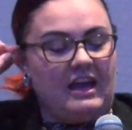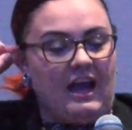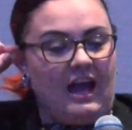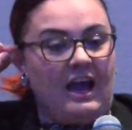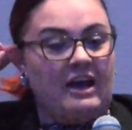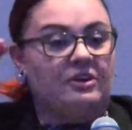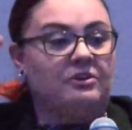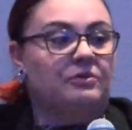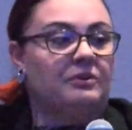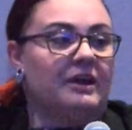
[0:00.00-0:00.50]

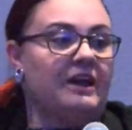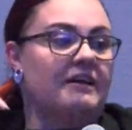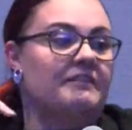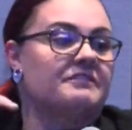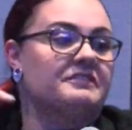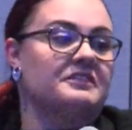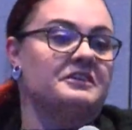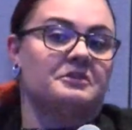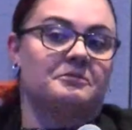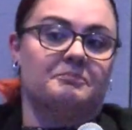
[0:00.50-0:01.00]
I don't
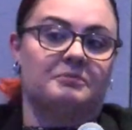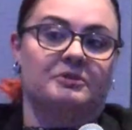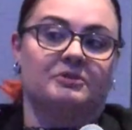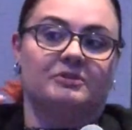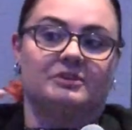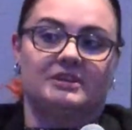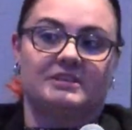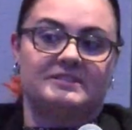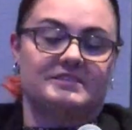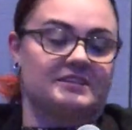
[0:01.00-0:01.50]
have the
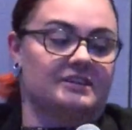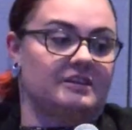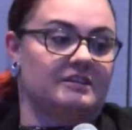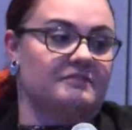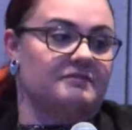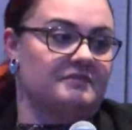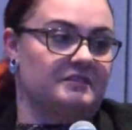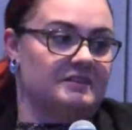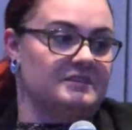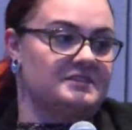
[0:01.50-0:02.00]
ability to
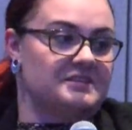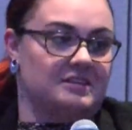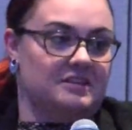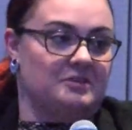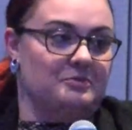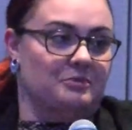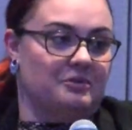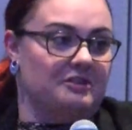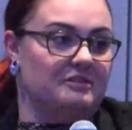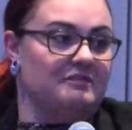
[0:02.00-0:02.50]
convince
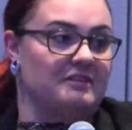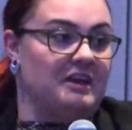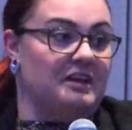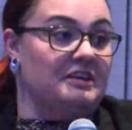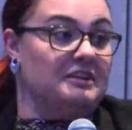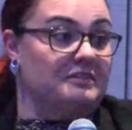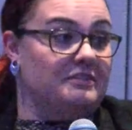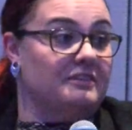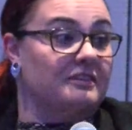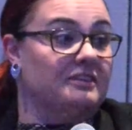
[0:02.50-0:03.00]
anyone of
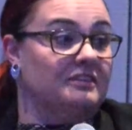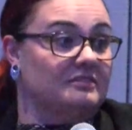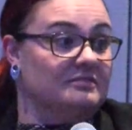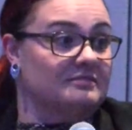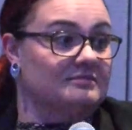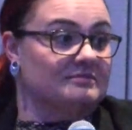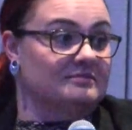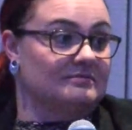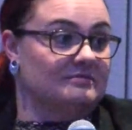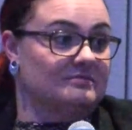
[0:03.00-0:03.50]
anything.
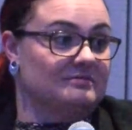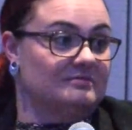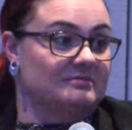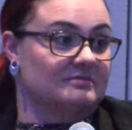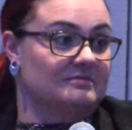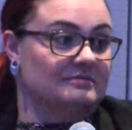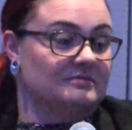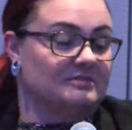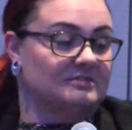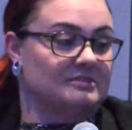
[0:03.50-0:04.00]

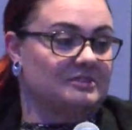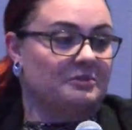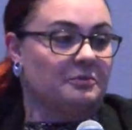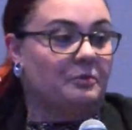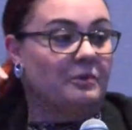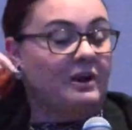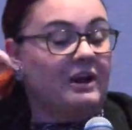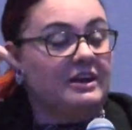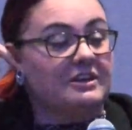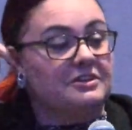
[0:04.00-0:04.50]

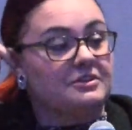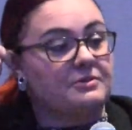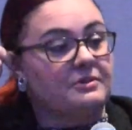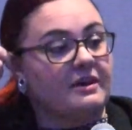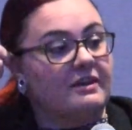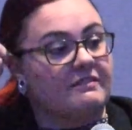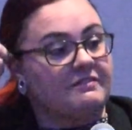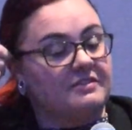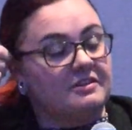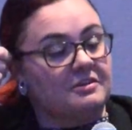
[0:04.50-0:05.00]
What I do
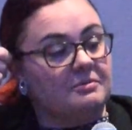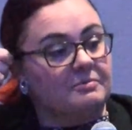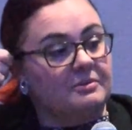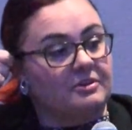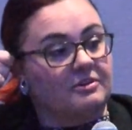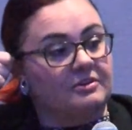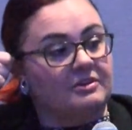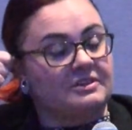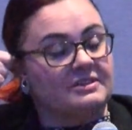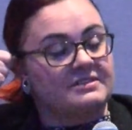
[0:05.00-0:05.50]
have the
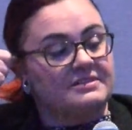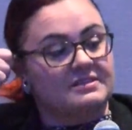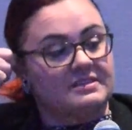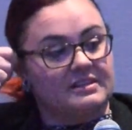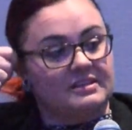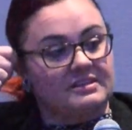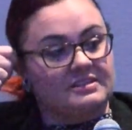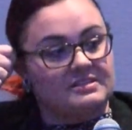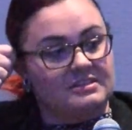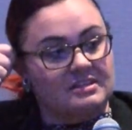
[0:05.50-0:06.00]
ability is
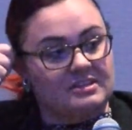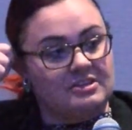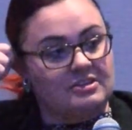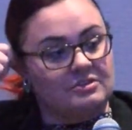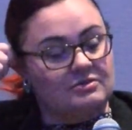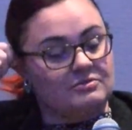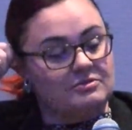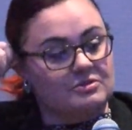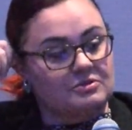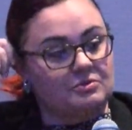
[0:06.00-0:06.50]
to
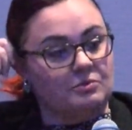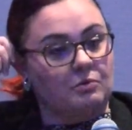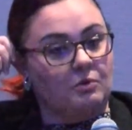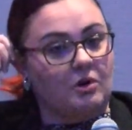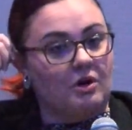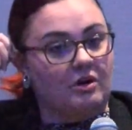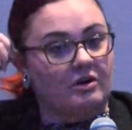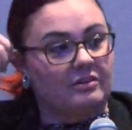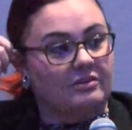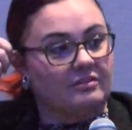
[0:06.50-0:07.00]
continue to
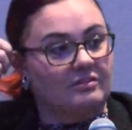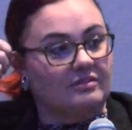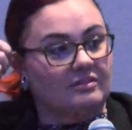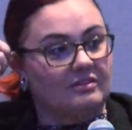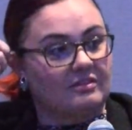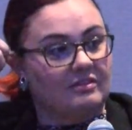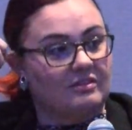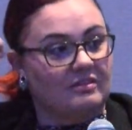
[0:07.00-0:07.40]
walk